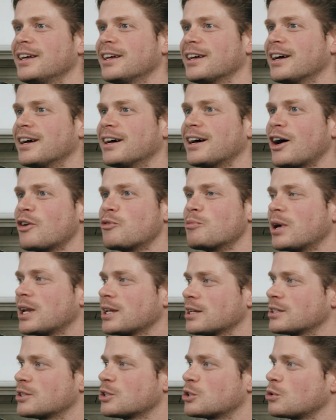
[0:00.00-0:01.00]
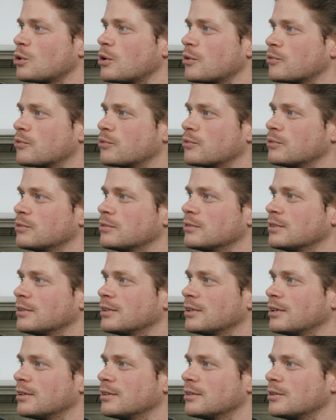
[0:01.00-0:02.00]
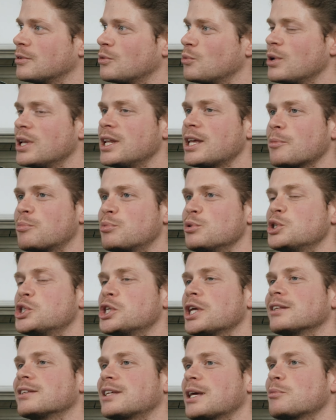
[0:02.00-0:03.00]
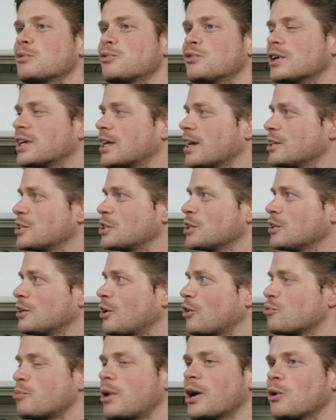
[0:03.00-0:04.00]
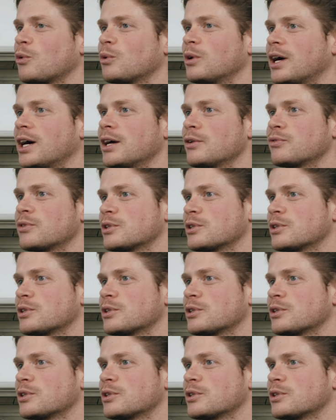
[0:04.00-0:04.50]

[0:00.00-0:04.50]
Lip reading: I've managed to sort of really appreciate gamification of my own life.